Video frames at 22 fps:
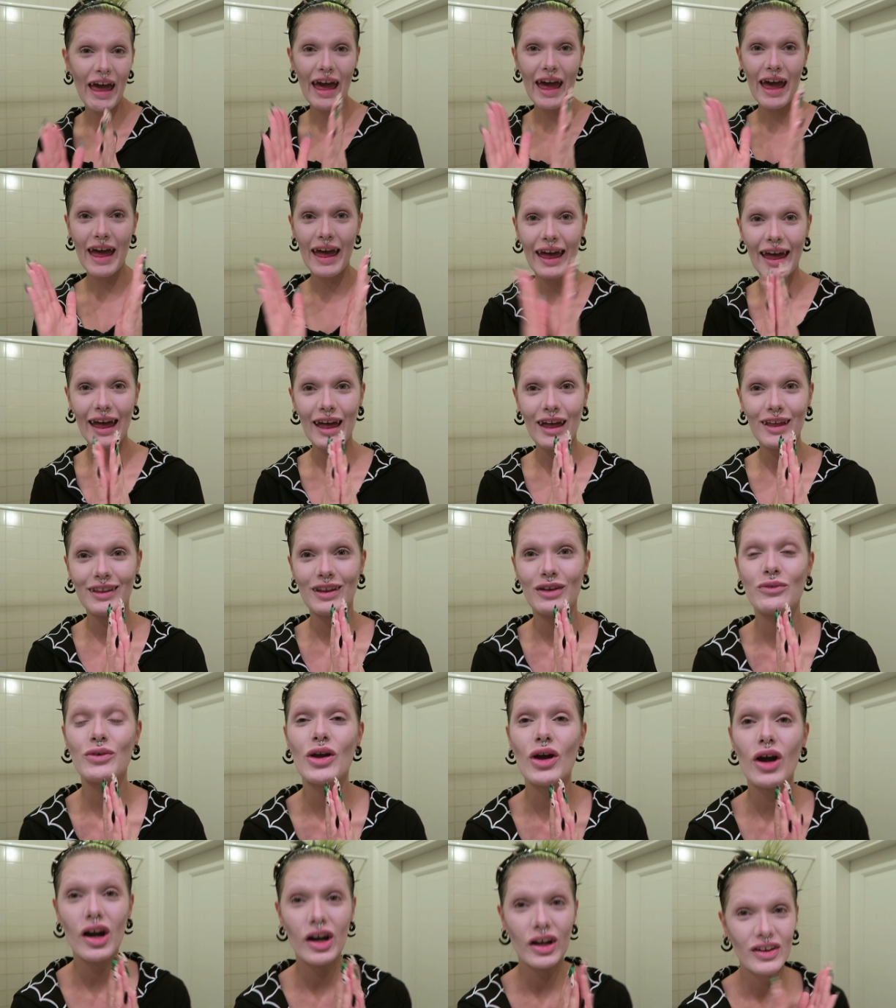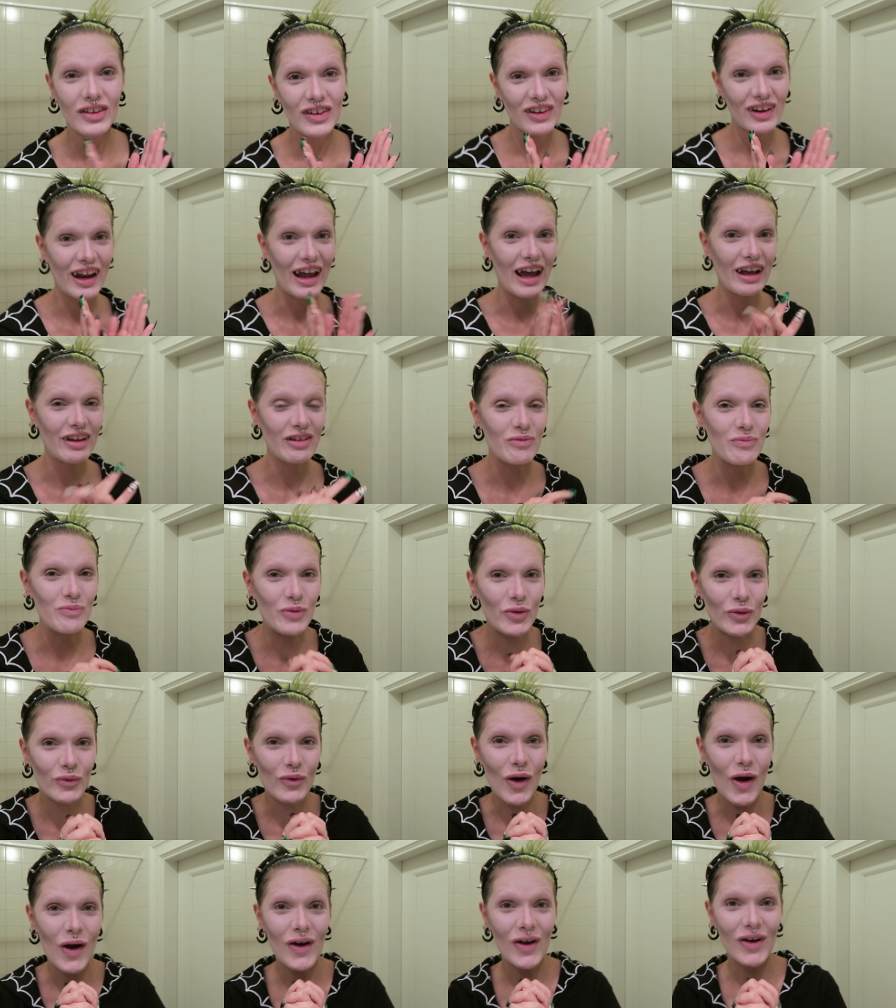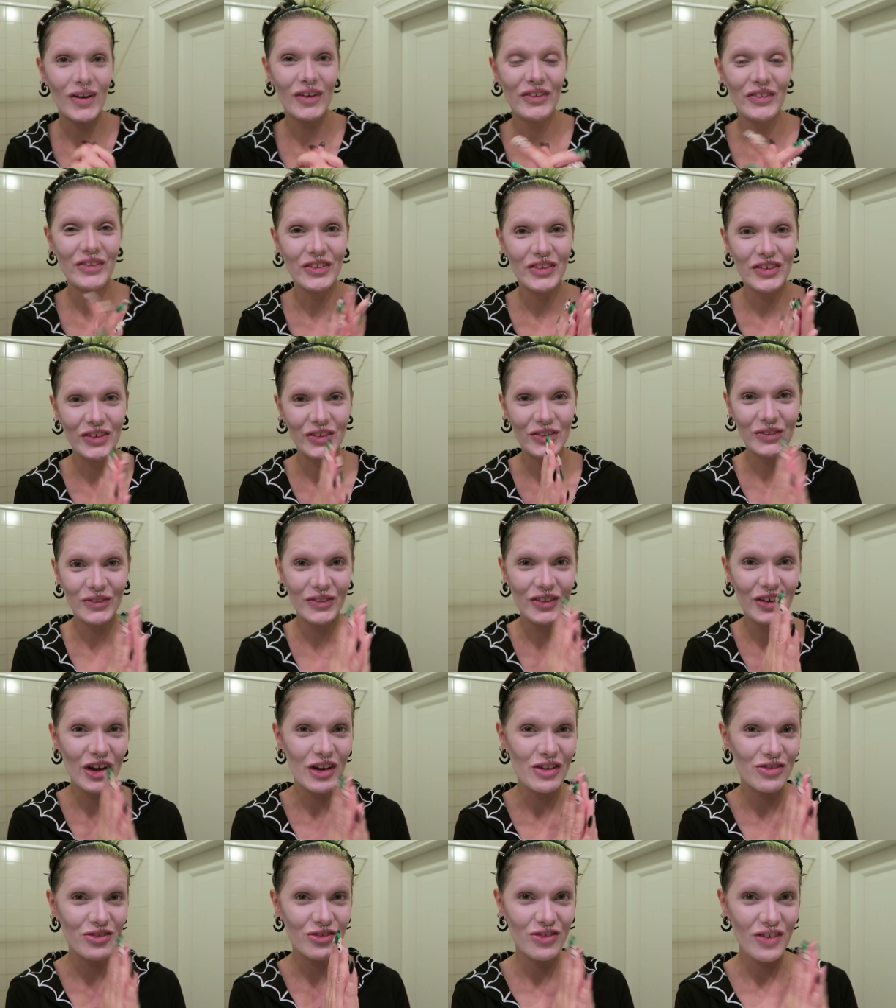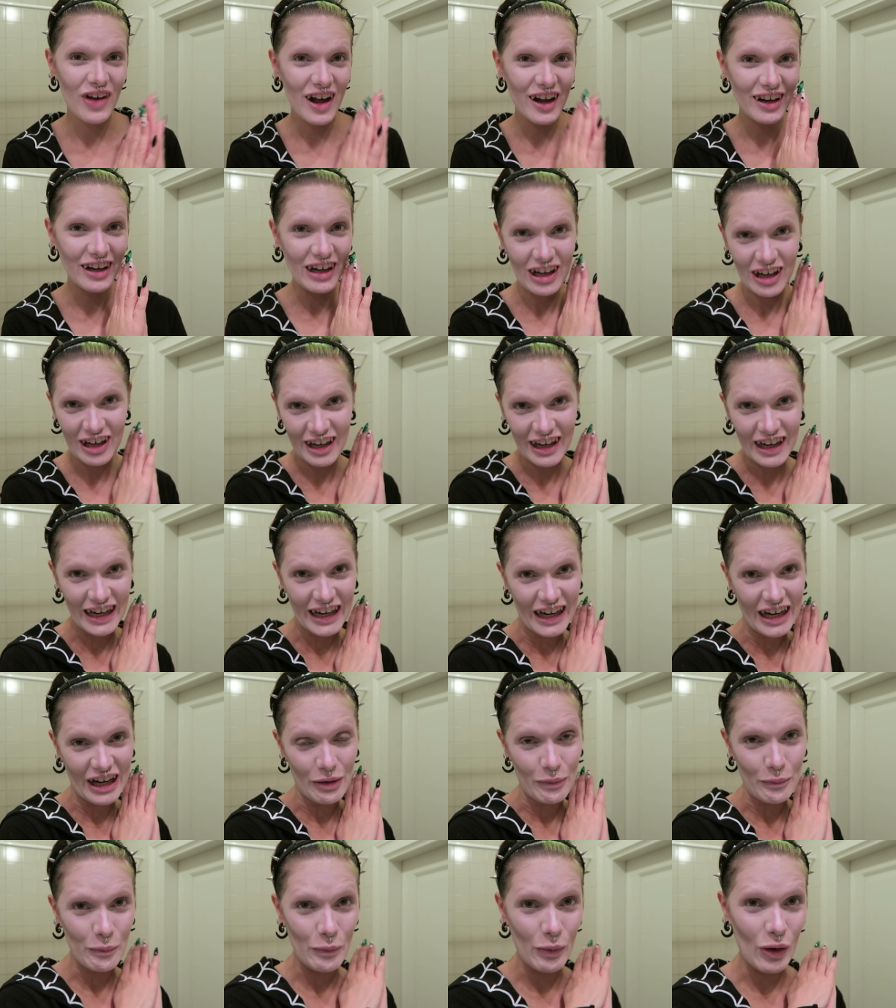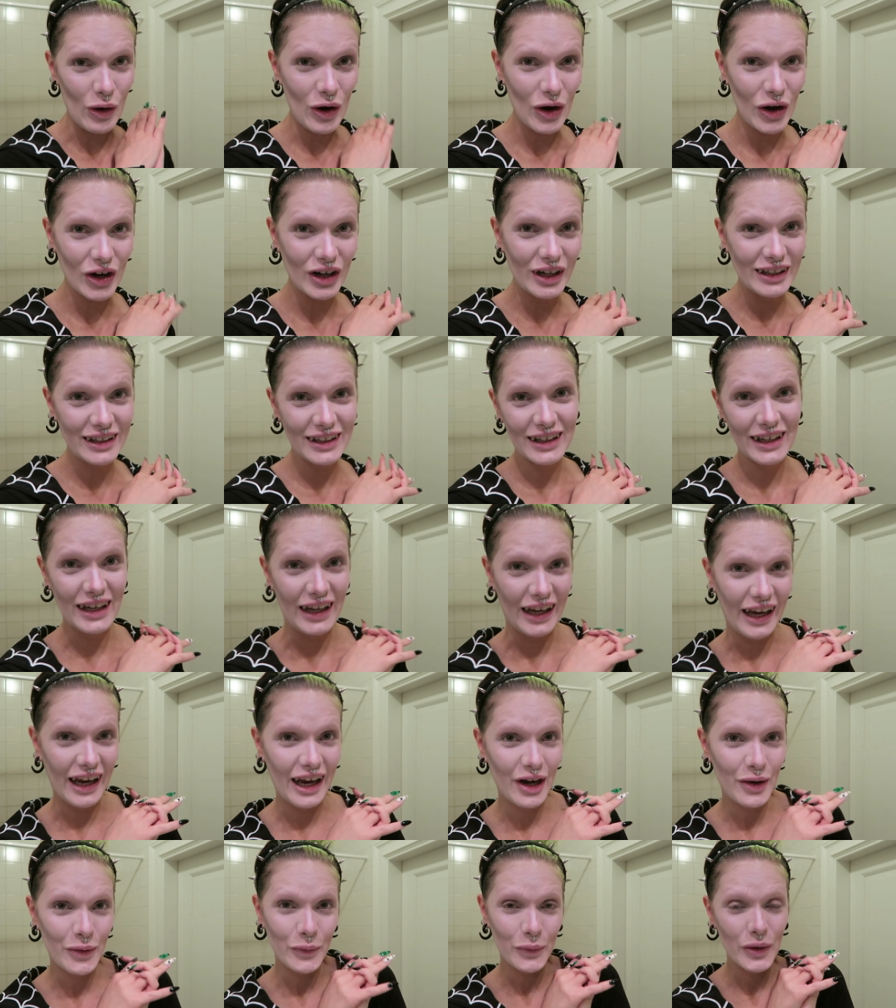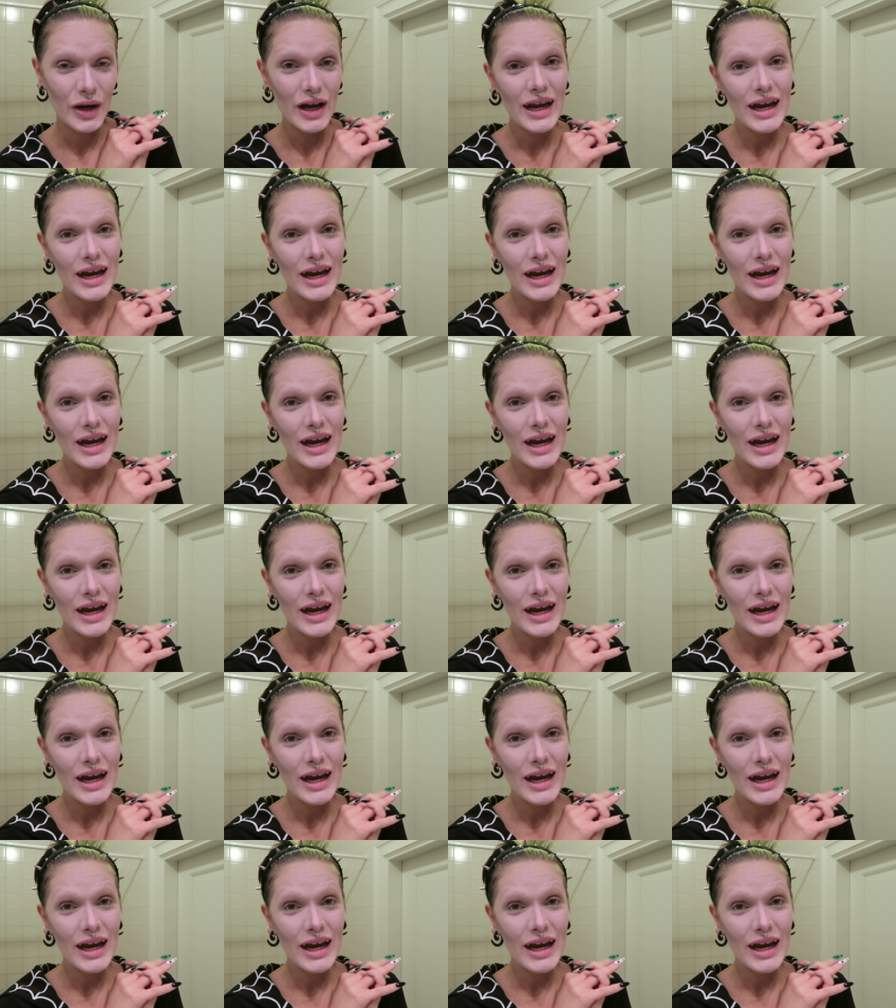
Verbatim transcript: and we are gonna move on to the fun part here,